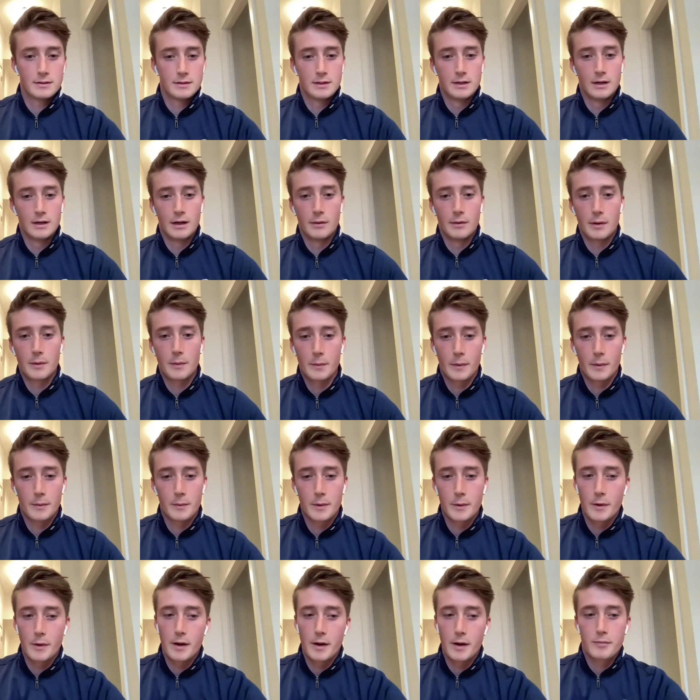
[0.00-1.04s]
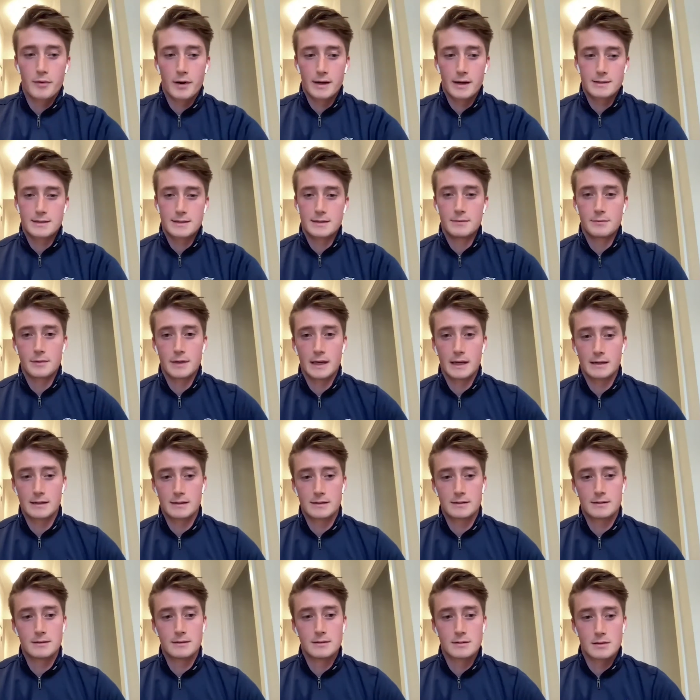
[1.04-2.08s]
You know, when we, when we weren't practicing, we
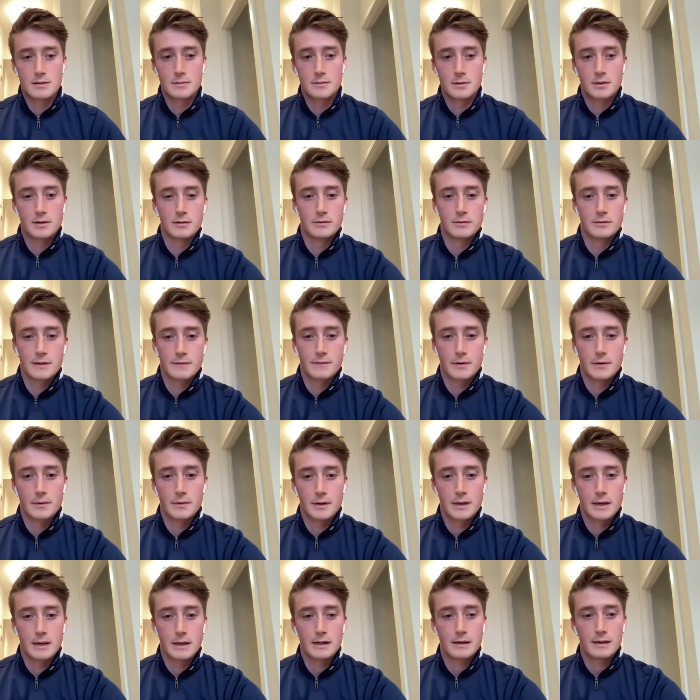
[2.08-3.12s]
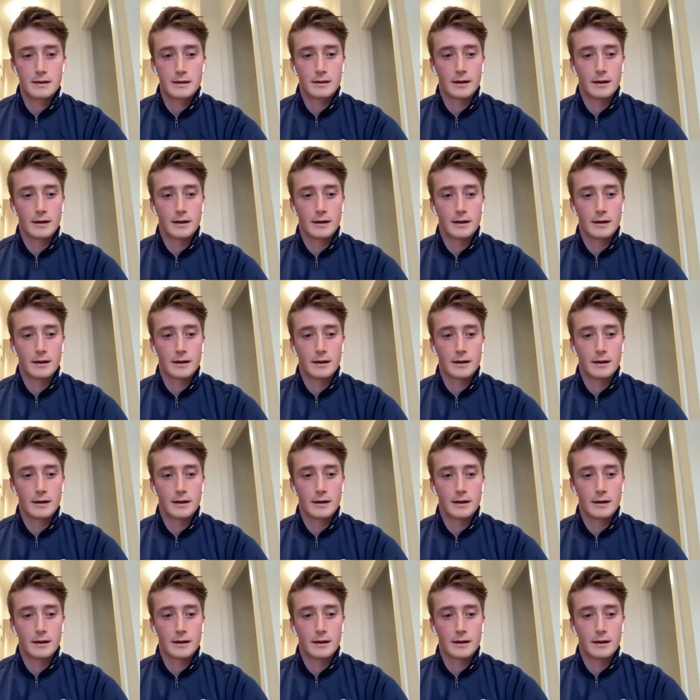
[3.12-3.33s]
had Zoom calls every week,